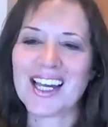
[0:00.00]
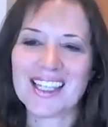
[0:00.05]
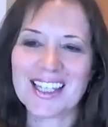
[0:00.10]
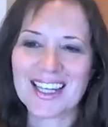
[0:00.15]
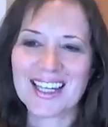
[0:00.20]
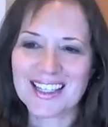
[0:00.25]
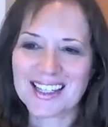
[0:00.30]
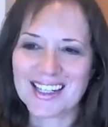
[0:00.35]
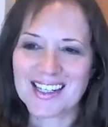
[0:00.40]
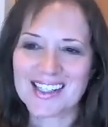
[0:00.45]

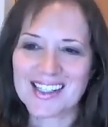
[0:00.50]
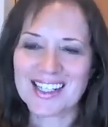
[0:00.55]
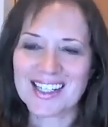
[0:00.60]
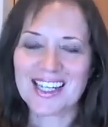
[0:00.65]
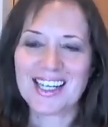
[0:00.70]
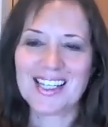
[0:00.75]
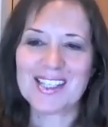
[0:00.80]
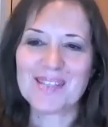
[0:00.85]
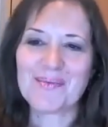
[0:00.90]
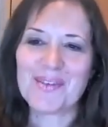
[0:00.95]
length because it
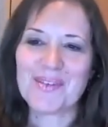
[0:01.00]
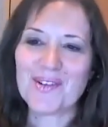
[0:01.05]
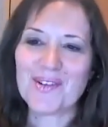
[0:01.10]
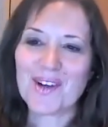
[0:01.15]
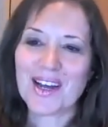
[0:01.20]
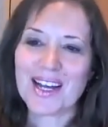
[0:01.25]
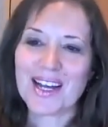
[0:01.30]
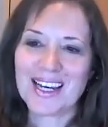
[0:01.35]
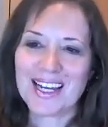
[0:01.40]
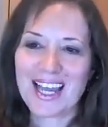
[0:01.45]
hits me
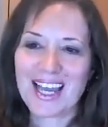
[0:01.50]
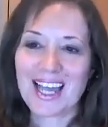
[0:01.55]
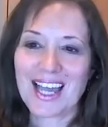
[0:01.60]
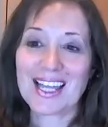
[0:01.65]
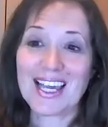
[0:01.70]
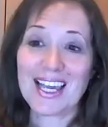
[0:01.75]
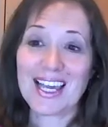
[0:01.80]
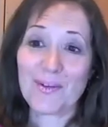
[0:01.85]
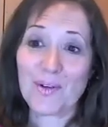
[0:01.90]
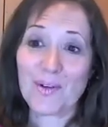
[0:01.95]
right at
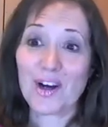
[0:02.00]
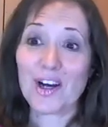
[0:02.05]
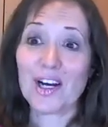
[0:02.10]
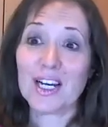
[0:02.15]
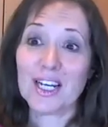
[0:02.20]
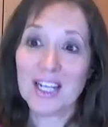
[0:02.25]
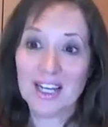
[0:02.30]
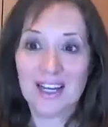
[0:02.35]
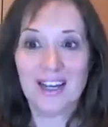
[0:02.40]
where it